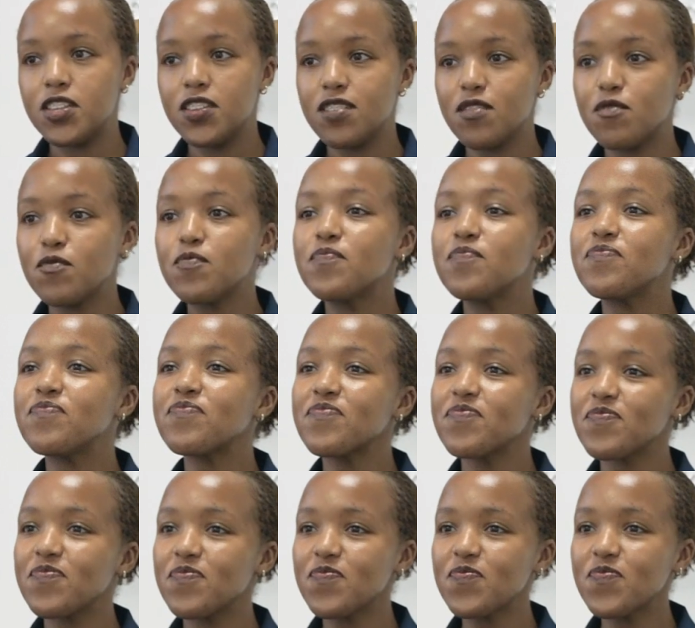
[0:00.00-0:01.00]
a male can't
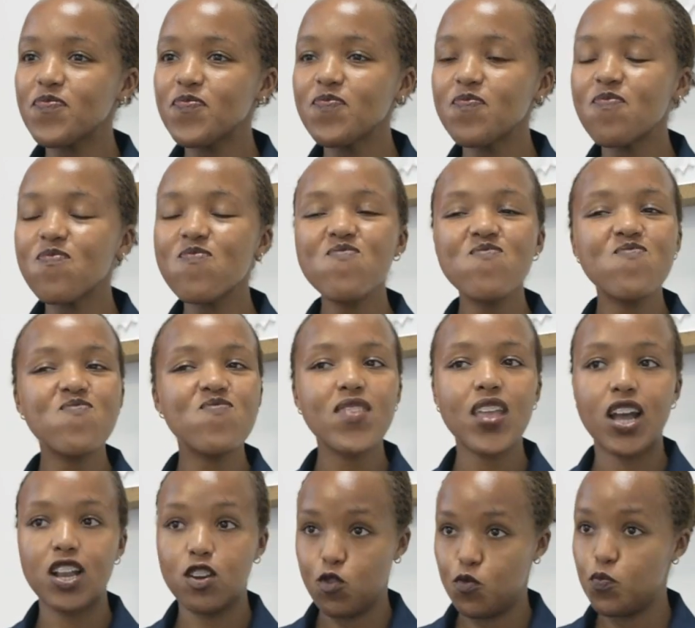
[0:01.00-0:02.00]
adopt even a boy? I
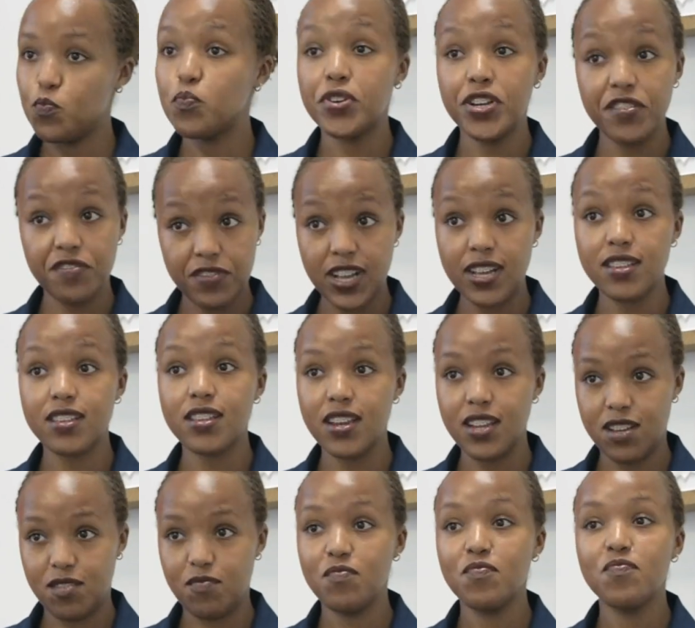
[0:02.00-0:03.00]
thought it was
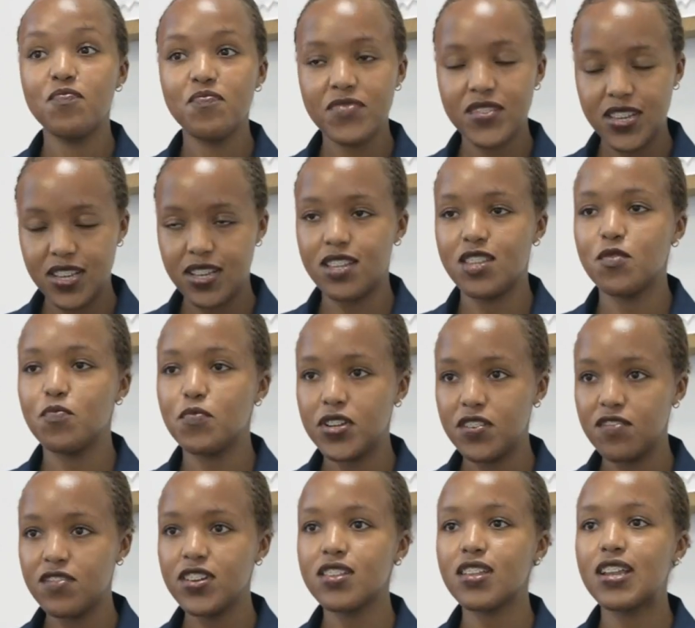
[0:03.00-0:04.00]
previously, yes,
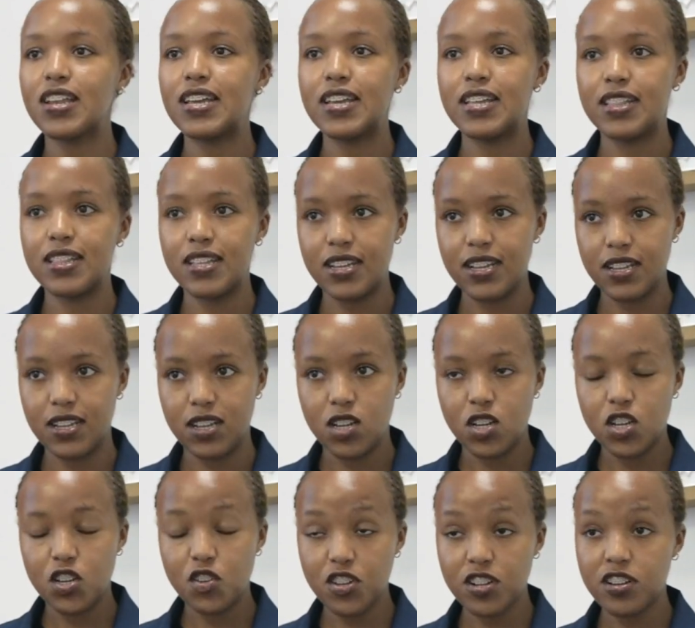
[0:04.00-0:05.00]
previously in the
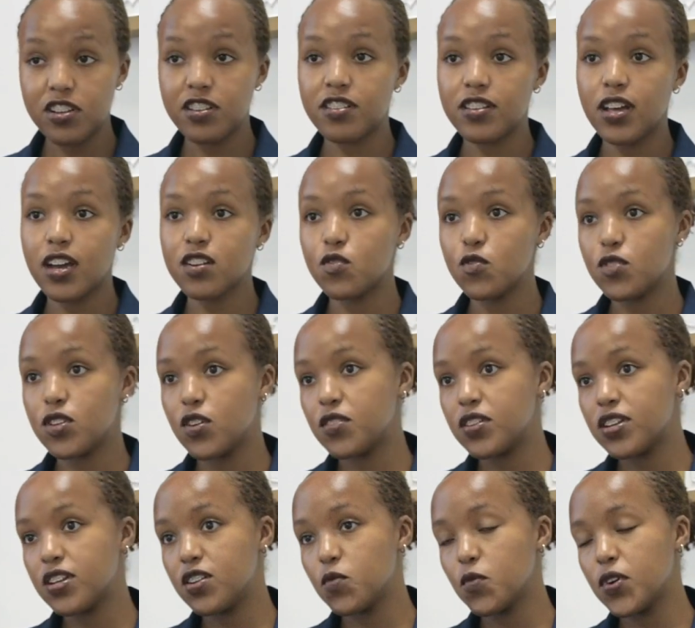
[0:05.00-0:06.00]
Children's Act
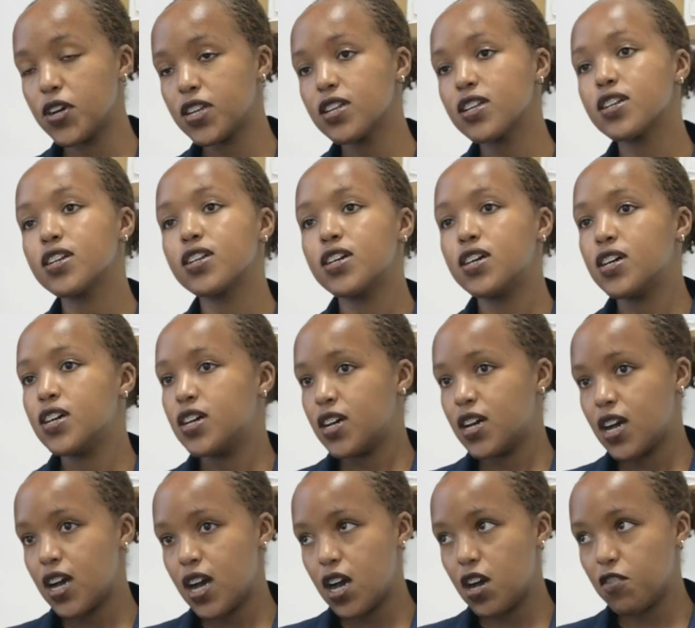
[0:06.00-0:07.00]
2001,
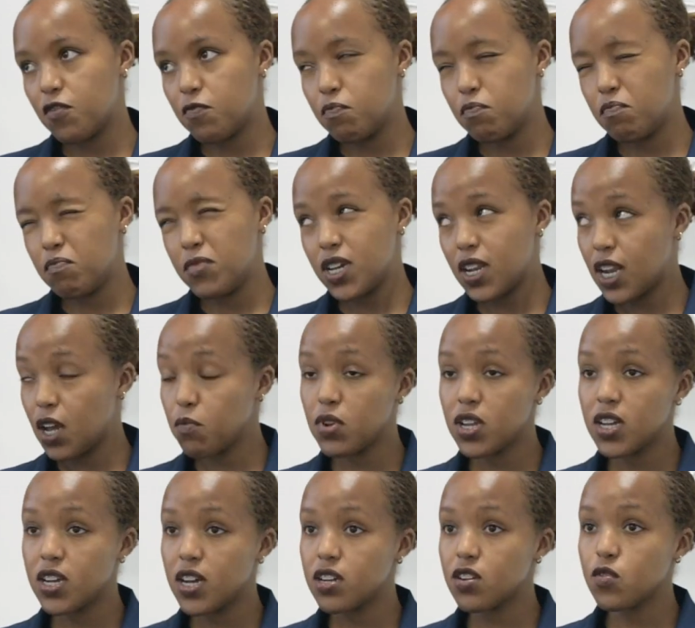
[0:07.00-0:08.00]
a male
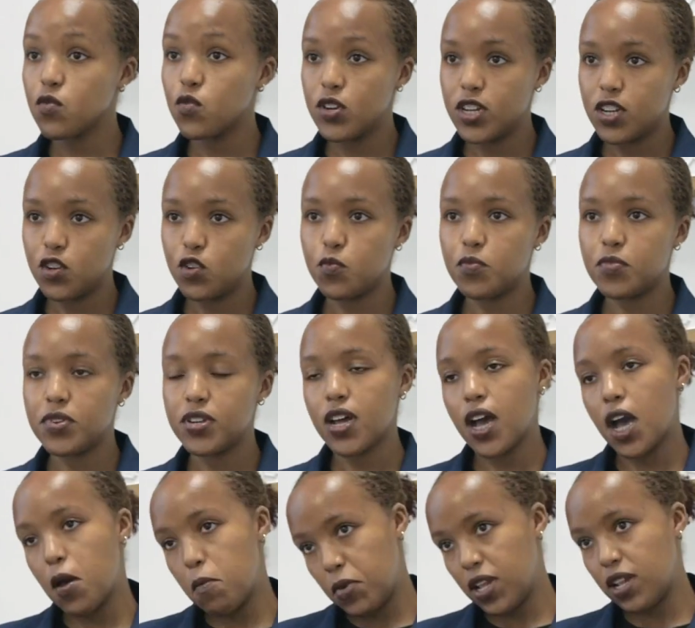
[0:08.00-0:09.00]
applicant could adopt
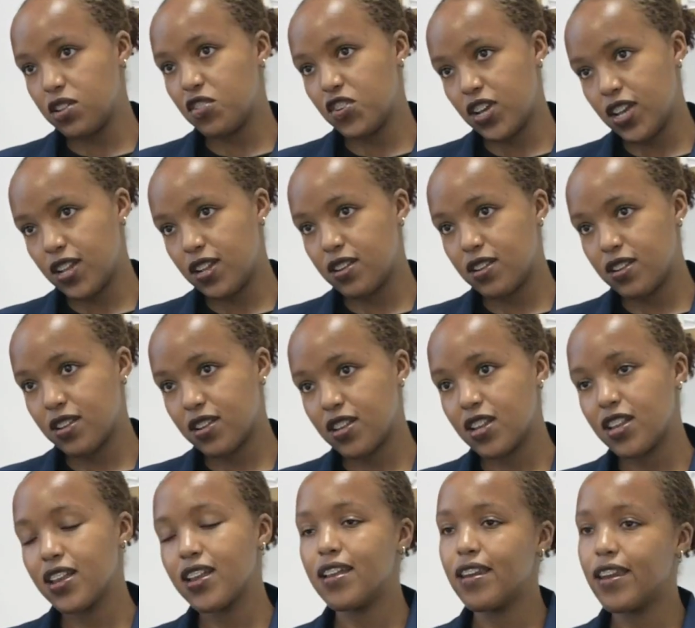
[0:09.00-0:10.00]
a male child.
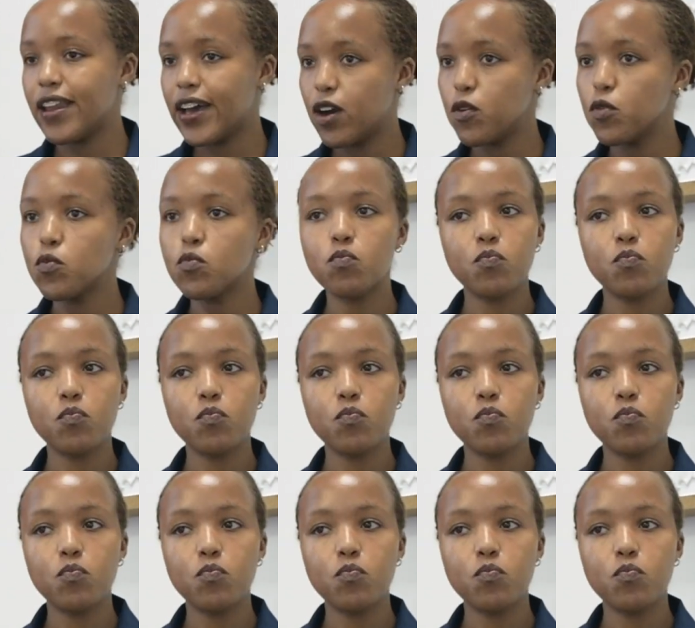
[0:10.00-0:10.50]
Now,